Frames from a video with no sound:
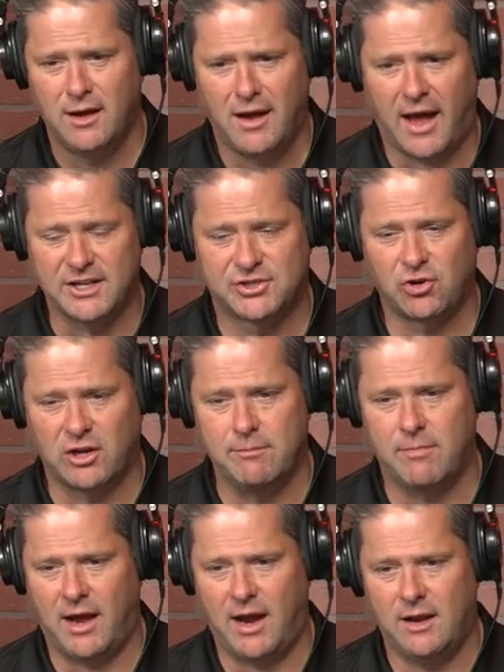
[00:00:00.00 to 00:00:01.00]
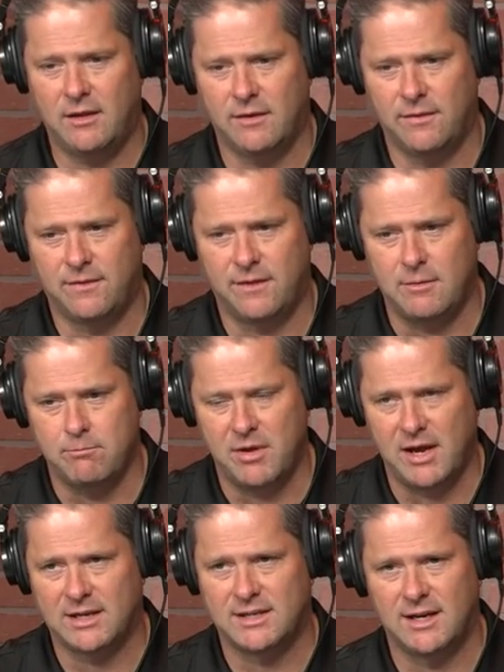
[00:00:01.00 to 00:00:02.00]
has certainly made the
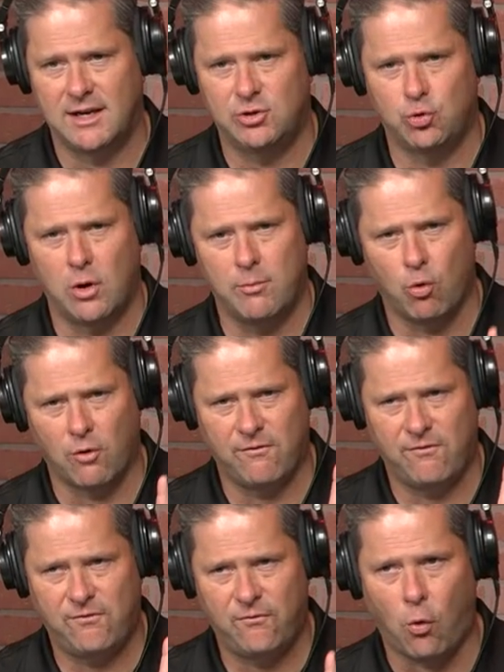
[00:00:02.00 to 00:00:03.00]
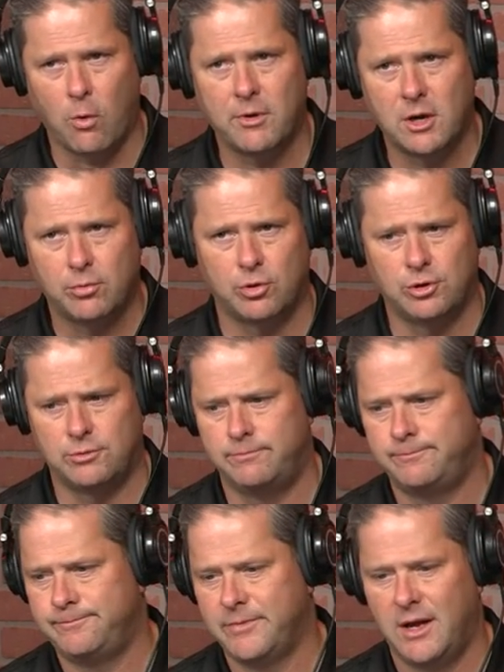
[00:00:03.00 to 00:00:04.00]
Big Ten into a more formidable
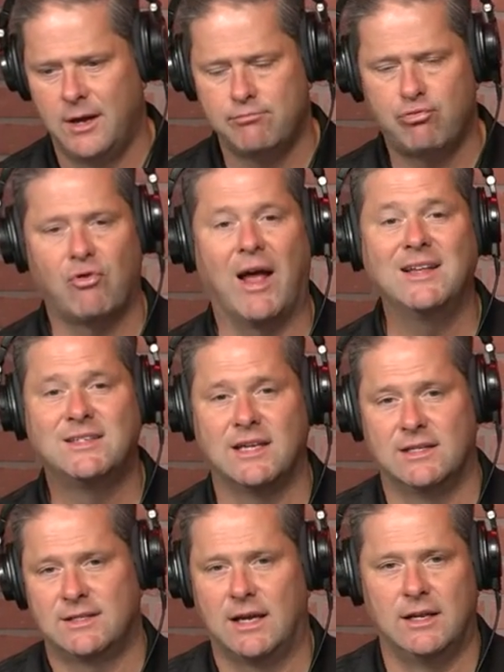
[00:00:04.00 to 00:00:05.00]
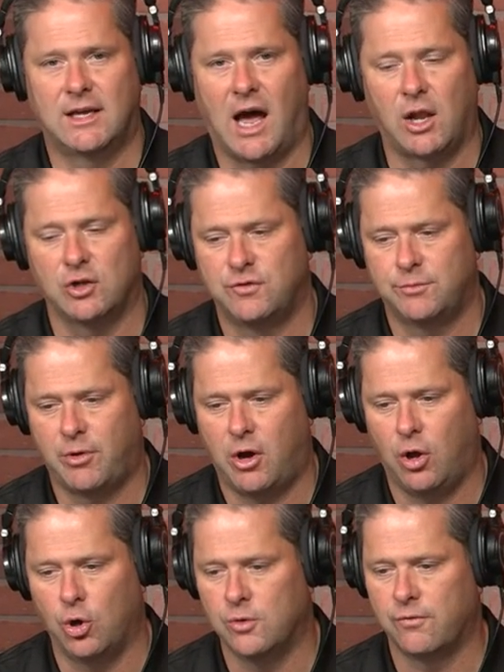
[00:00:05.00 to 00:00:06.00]
presence in college
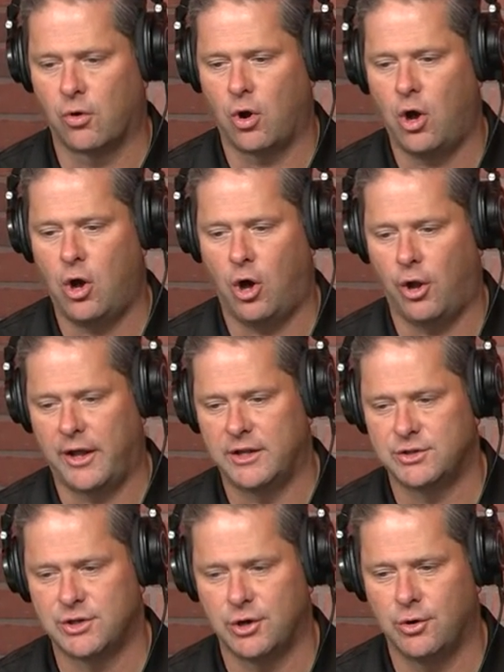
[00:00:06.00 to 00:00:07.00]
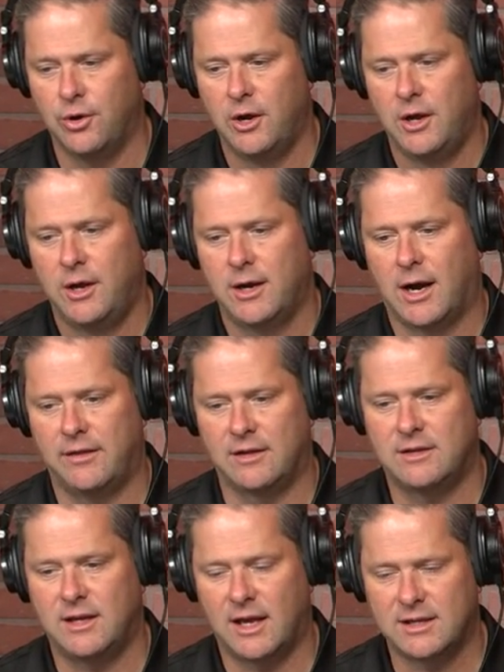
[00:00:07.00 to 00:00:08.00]
football overall. And so I think
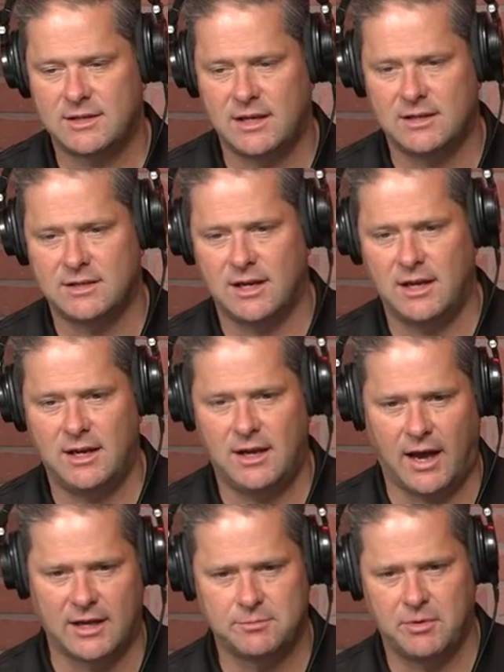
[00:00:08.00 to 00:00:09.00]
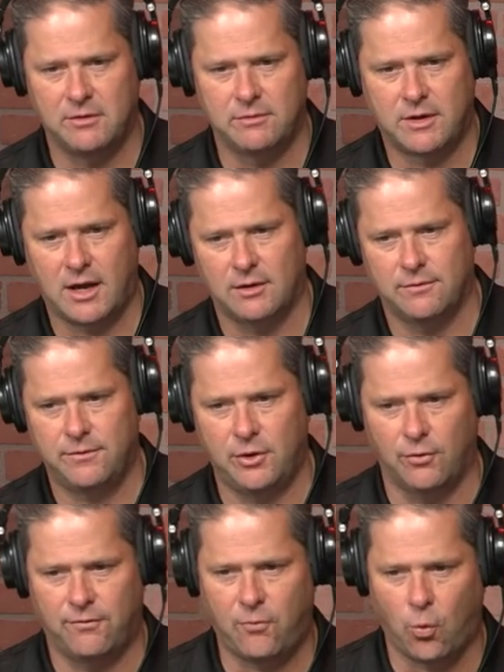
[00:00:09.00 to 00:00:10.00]
the SEC has been kind of, you
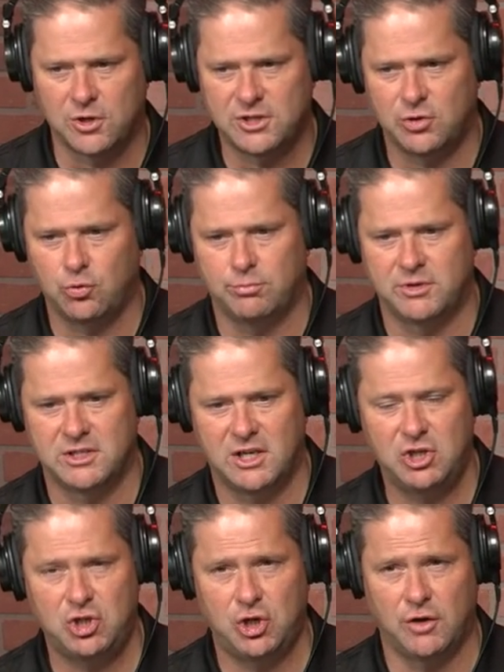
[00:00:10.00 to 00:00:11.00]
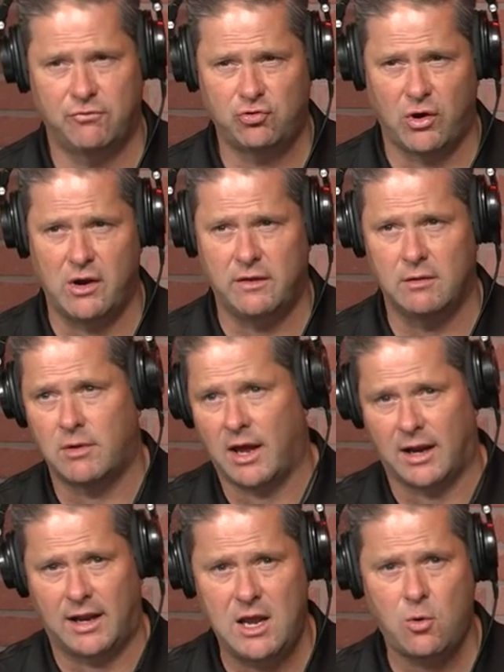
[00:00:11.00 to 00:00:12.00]
know, forced into a position of treating them
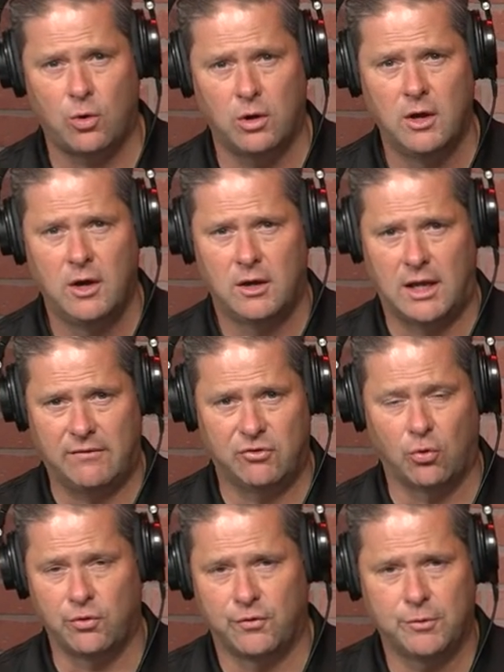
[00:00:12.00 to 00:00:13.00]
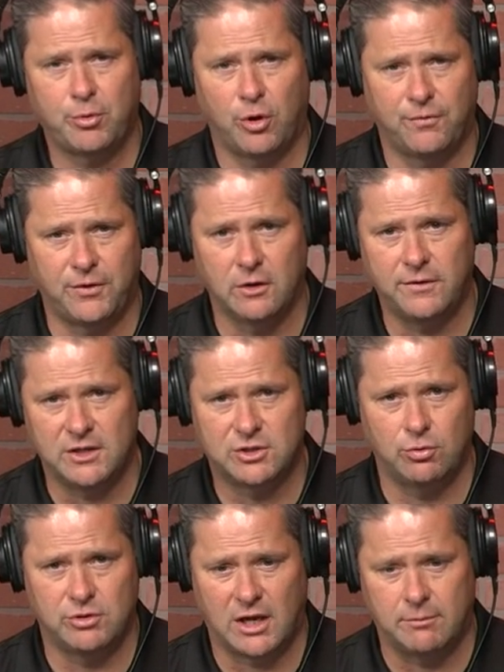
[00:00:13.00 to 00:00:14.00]
like an equal, even though on the football field these
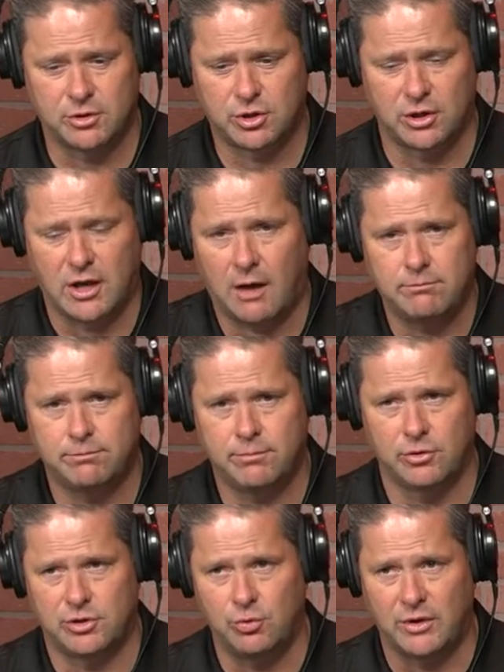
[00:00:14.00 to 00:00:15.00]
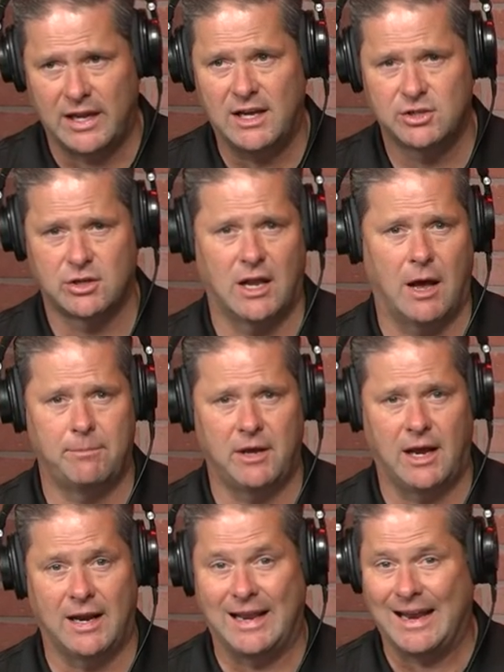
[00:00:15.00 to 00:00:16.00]
two teams could not, two leagues could not
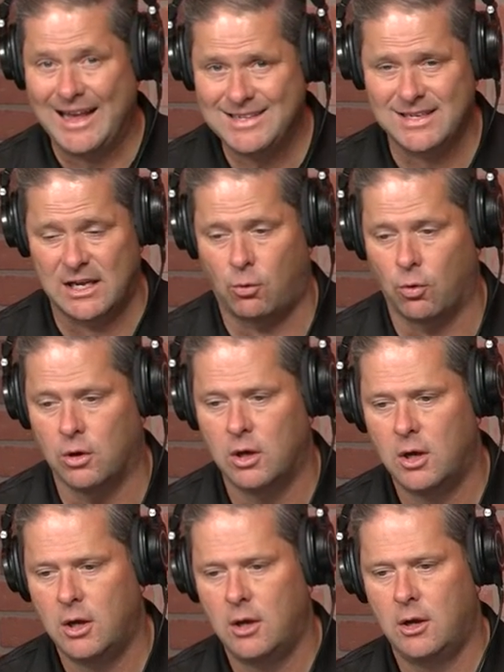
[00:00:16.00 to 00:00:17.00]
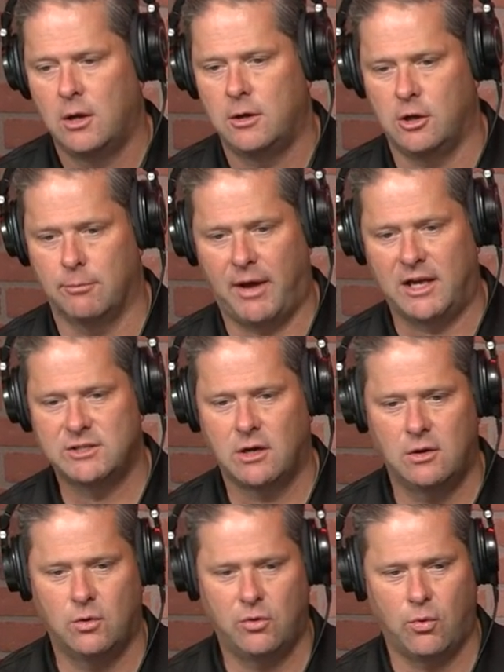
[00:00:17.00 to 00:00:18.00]
be any less equal. You know, based
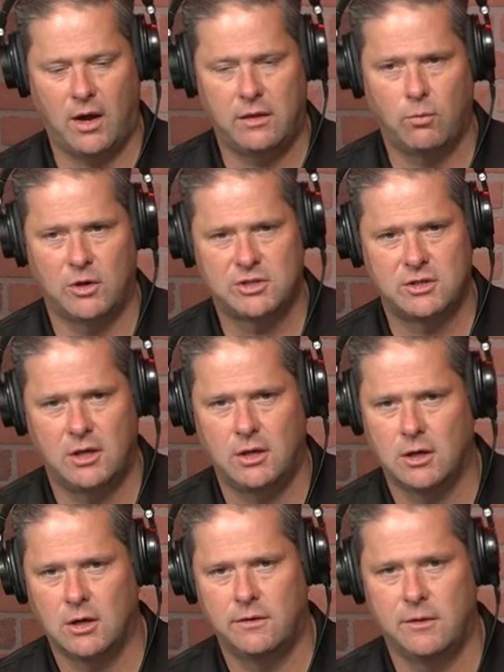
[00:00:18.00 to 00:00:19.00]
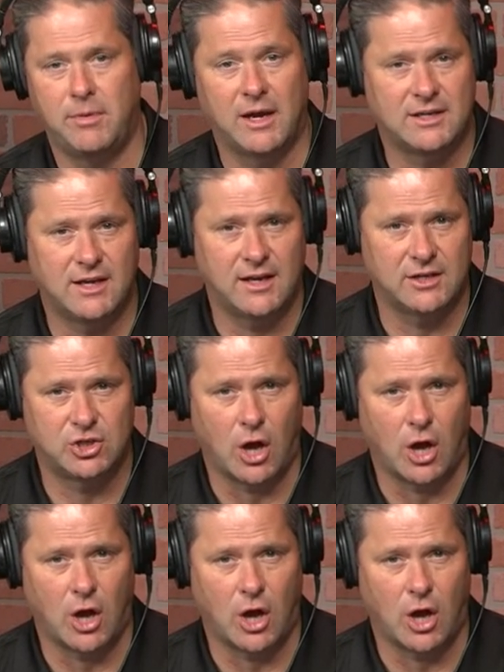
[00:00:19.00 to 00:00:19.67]
on the way in which the Big Ten has